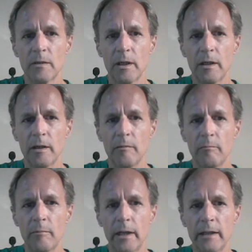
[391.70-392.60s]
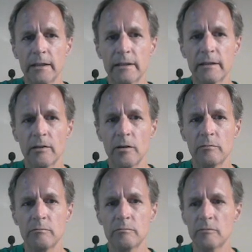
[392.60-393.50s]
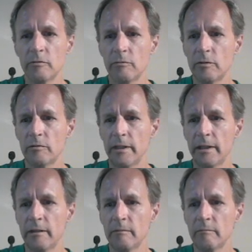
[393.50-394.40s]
Minus, oh, we want red.